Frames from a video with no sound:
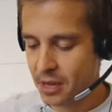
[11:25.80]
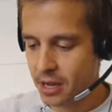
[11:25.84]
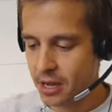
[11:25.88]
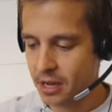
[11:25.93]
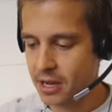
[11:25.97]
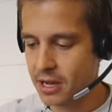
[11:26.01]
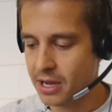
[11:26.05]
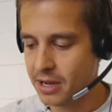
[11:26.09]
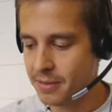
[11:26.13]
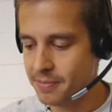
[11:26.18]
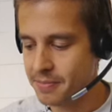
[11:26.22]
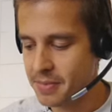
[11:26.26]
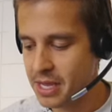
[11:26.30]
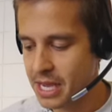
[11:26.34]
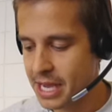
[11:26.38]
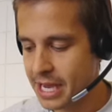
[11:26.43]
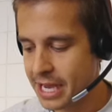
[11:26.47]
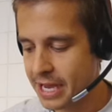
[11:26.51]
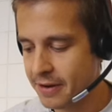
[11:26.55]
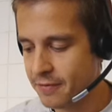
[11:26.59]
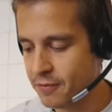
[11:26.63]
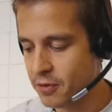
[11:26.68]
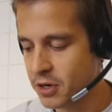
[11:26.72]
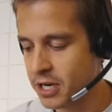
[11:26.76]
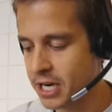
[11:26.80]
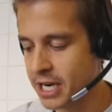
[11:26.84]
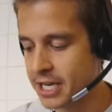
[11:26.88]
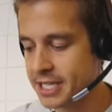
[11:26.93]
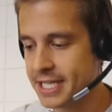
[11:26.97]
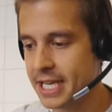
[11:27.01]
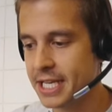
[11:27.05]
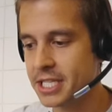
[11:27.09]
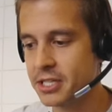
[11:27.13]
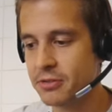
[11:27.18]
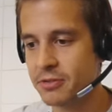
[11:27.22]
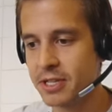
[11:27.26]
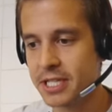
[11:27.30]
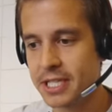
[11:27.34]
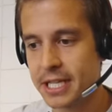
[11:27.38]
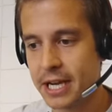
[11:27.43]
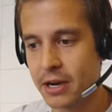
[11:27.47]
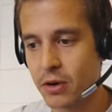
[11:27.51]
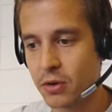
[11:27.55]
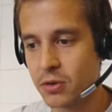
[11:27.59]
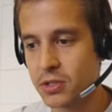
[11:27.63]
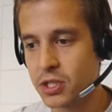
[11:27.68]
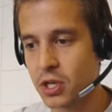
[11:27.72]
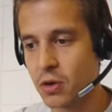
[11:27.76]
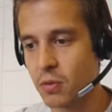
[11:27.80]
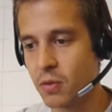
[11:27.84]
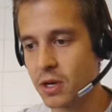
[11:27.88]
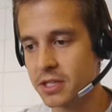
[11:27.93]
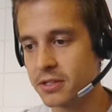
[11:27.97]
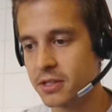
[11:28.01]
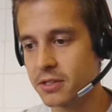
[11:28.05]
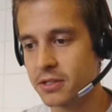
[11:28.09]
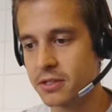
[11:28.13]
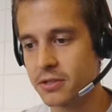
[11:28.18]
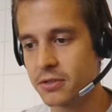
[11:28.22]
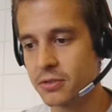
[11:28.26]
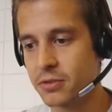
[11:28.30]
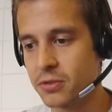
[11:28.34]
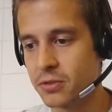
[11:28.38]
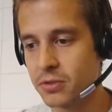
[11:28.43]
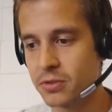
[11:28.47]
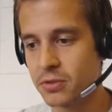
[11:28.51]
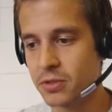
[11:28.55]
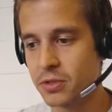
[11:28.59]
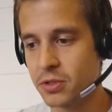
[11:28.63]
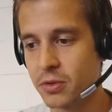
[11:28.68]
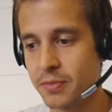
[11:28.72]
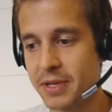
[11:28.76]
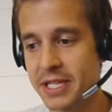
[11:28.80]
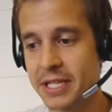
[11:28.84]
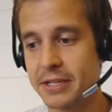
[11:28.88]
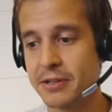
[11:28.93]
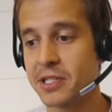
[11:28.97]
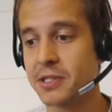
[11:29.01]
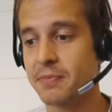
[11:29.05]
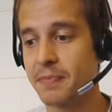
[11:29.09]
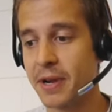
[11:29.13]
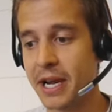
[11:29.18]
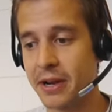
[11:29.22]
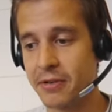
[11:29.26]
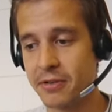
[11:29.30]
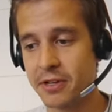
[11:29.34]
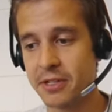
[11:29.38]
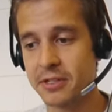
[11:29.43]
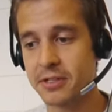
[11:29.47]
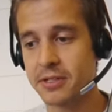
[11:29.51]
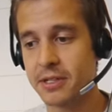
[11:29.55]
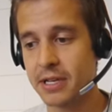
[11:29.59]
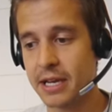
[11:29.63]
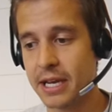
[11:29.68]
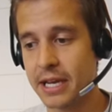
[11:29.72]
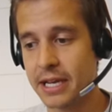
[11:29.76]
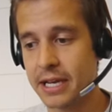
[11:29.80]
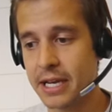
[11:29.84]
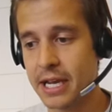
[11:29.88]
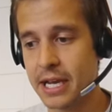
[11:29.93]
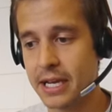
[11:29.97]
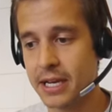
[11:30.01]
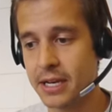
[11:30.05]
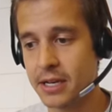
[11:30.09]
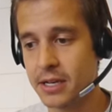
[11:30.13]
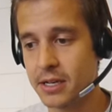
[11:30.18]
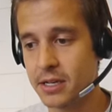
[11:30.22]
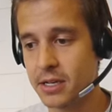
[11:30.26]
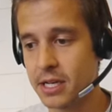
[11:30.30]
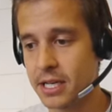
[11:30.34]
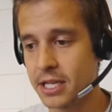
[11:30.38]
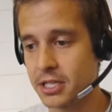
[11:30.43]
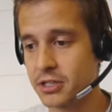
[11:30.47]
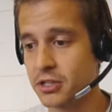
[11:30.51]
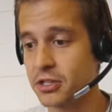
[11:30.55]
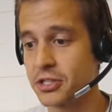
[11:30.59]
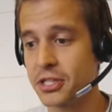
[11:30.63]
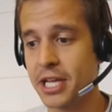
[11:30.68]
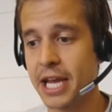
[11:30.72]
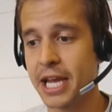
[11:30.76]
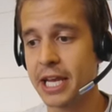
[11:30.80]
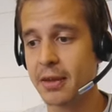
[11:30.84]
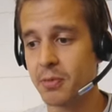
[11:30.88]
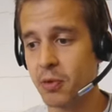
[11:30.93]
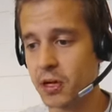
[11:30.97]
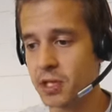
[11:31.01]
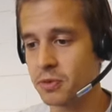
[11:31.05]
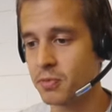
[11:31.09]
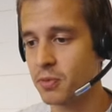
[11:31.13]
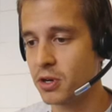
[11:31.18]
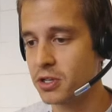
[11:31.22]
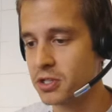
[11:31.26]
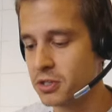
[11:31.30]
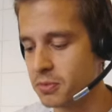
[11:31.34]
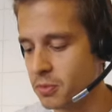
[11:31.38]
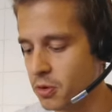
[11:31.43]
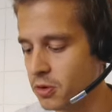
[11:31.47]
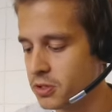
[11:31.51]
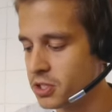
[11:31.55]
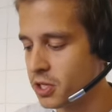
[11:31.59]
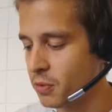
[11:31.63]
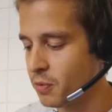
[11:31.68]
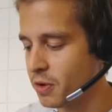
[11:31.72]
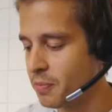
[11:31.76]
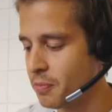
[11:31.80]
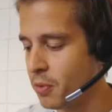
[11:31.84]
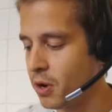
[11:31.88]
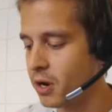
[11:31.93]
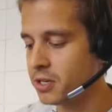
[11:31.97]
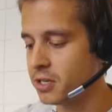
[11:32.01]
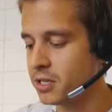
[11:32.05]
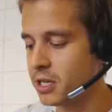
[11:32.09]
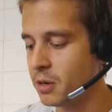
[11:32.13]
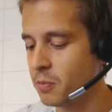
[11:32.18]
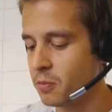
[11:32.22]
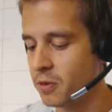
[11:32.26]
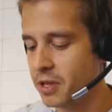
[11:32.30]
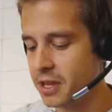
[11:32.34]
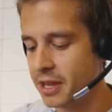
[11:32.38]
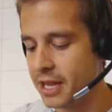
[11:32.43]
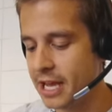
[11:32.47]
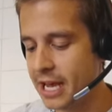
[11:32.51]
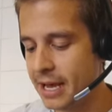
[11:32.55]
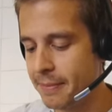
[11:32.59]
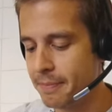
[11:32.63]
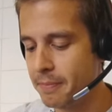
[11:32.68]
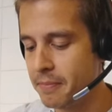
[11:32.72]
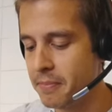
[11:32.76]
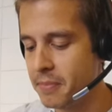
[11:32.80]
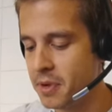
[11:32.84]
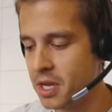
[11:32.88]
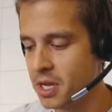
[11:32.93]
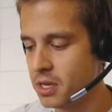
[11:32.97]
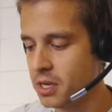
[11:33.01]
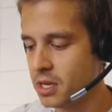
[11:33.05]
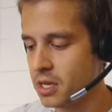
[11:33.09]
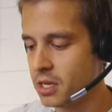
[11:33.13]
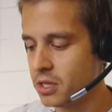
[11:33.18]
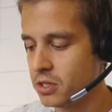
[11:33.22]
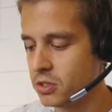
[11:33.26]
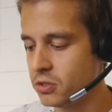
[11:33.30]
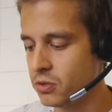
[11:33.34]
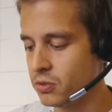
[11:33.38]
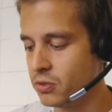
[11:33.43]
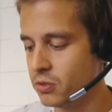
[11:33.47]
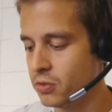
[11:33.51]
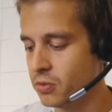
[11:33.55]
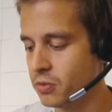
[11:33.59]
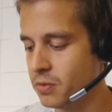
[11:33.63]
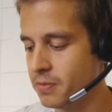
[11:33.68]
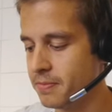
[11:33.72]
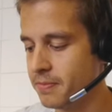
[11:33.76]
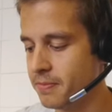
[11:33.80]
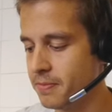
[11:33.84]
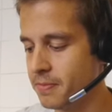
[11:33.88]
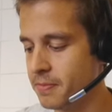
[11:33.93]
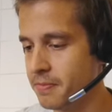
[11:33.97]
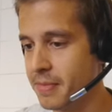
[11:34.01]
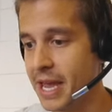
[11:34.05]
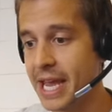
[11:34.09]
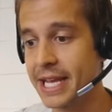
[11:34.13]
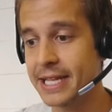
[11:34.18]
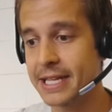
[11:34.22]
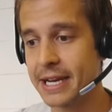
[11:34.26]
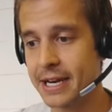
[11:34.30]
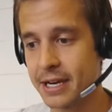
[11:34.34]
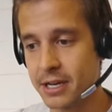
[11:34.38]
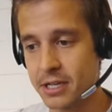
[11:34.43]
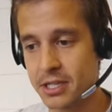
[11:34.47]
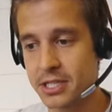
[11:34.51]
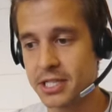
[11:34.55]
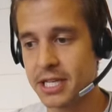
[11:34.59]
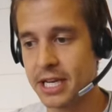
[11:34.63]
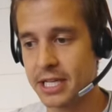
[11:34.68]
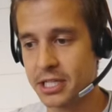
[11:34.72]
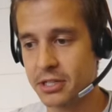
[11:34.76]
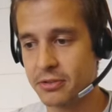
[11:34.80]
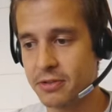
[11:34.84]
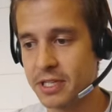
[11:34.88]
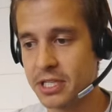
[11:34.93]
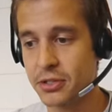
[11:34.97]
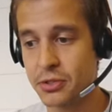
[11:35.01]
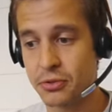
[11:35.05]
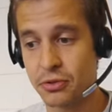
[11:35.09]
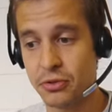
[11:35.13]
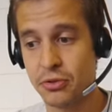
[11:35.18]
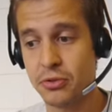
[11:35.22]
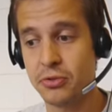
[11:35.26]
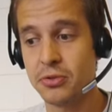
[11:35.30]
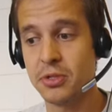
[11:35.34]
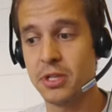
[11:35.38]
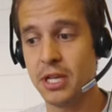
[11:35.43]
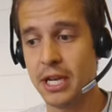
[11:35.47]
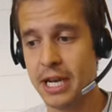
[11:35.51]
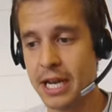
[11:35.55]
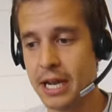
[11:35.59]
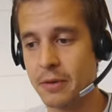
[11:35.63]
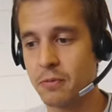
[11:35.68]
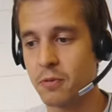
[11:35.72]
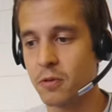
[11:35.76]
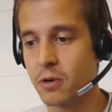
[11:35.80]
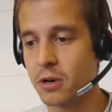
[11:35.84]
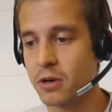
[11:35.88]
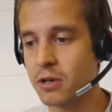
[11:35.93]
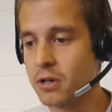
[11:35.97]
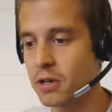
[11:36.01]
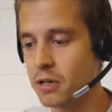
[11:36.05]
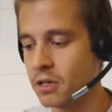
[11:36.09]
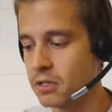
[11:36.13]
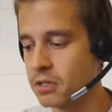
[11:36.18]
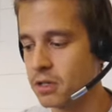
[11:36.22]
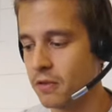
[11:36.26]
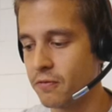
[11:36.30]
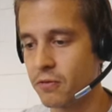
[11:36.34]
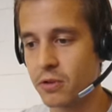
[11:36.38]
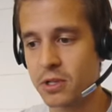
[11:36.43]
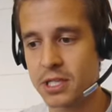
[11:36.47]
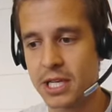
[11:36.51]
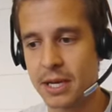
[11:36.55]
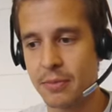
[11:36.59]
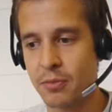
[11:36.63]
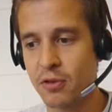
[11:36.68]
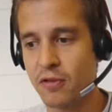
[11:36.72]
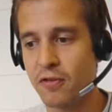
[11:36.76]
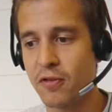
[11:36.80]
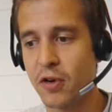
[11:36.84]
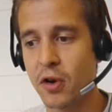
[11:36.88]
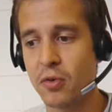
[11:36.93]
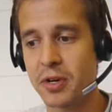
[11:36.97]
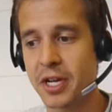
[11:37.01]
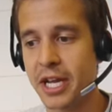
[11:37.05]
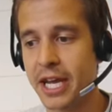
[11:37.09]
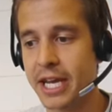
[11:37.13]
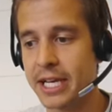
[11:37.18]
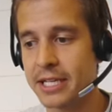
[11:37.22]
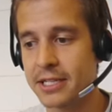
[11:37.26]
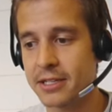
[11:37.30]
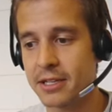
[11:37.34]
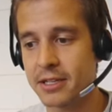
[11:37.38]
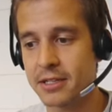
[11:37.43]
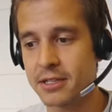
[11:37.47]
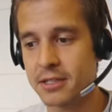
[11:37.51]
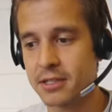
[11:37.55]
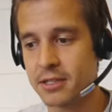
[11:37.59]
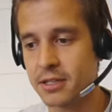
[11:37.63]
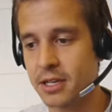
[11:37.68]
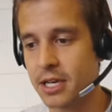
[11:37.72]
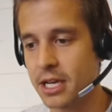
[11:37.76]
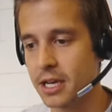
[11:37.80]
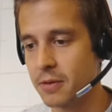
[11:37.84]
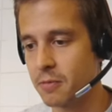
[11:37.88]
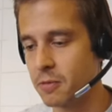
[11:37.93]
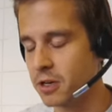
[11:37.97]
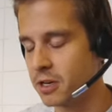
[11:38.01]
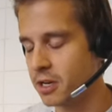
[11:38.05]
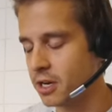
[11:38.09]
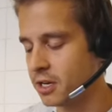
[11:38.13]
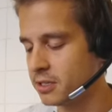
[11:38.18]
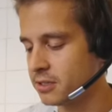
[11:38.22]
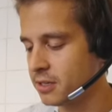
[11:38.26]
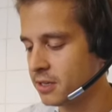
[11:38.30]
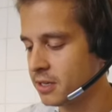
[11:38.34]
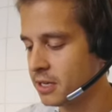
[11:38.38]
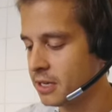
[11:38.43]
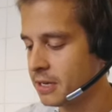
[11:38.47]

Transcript: Um, and for their accessories, they also wanted to, to be transparent and, and as sustainable as possible. So we partnered up with them to make their accessories through the network. So for example, phone cases and whatnot.